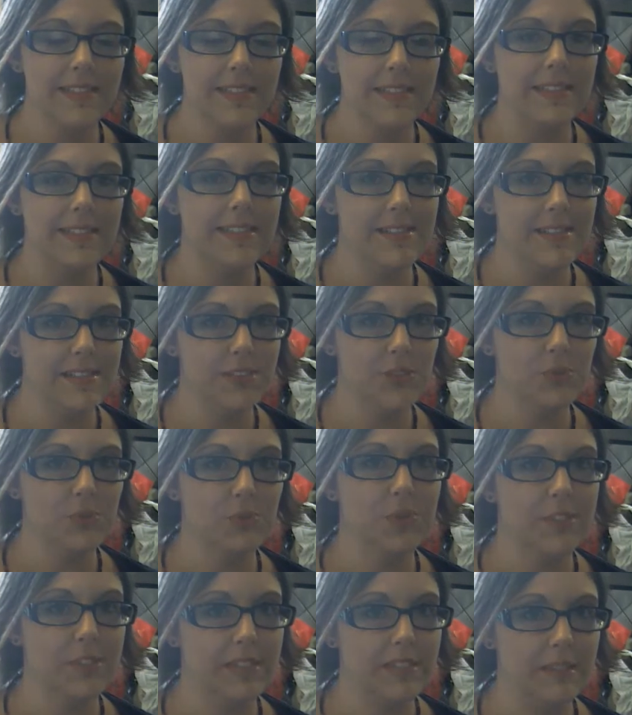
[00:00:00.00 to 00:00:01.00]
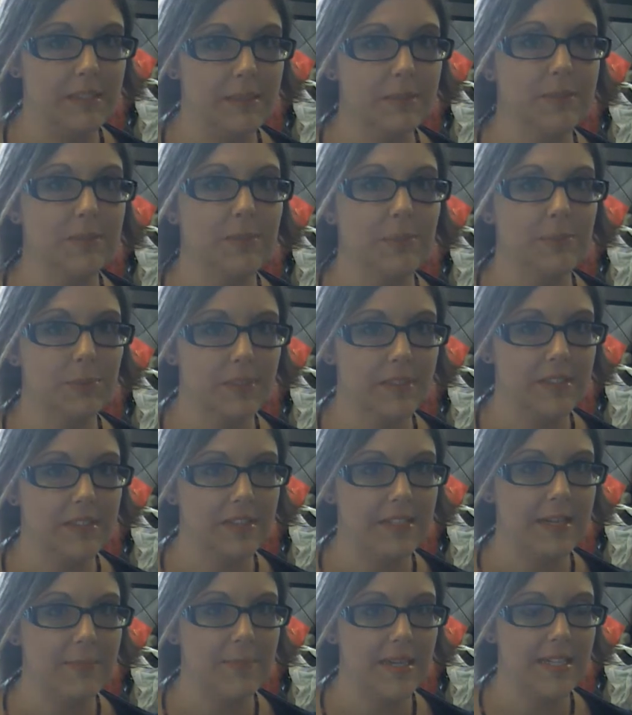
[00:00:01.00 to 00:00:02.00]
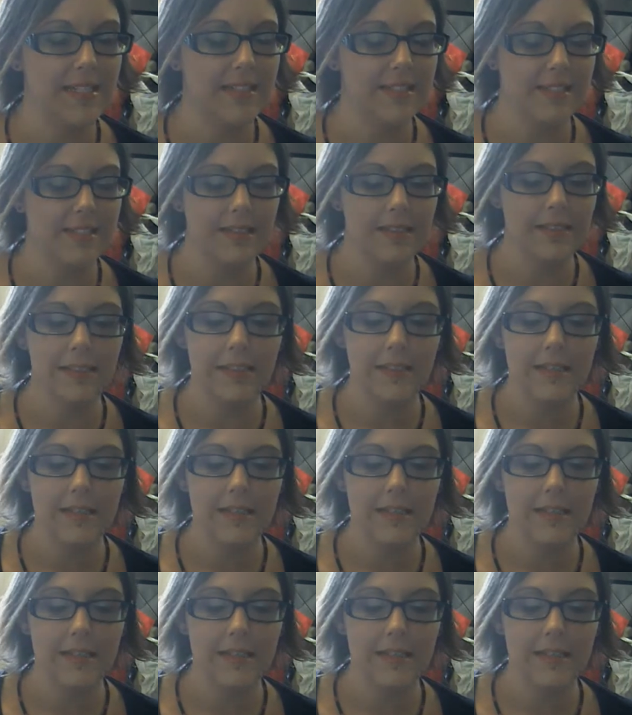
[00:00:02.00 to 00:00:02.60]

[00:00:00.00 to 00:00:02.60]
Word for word: this is really, really amazing.